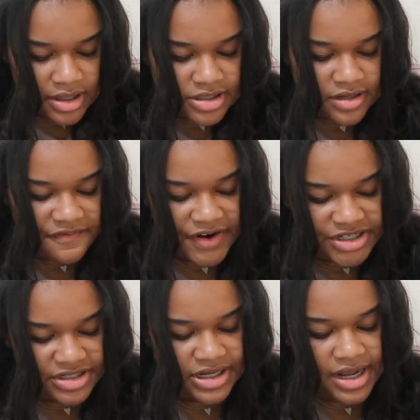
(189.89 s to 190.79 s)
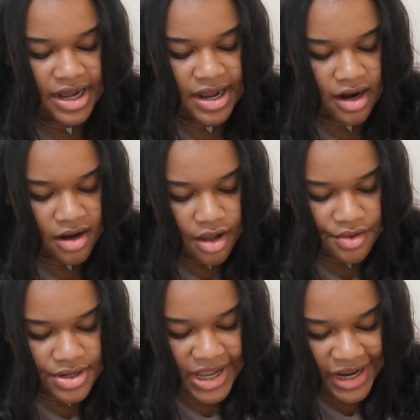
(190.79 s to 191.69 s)
So the first jeans I got are called
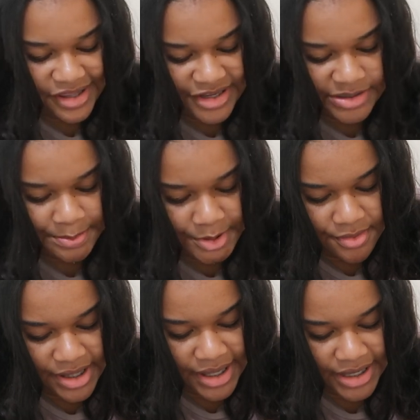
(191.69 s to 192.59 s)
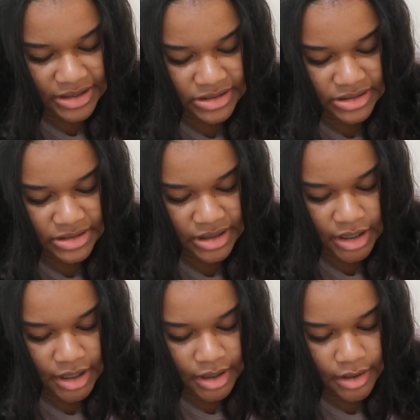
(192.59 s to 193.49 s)
the 90s boot cuts.
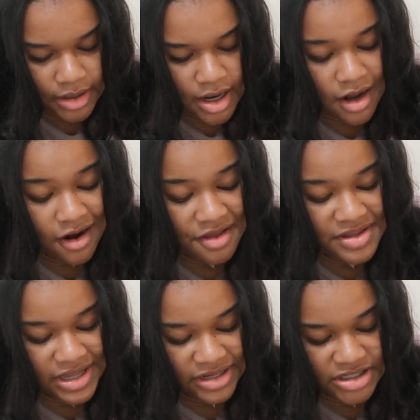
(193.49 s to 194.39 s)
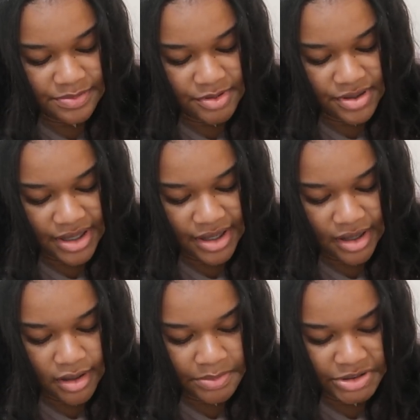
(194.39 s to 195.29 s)
I call the 90s
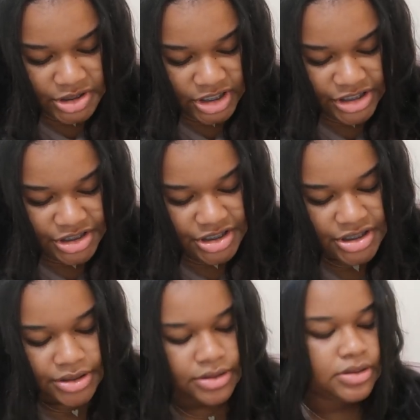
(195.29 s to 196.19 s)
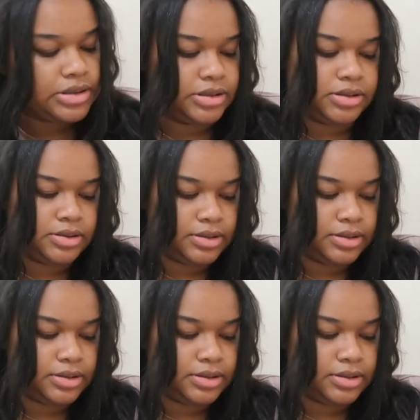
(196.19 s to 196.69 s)
bootcut stretch jeans.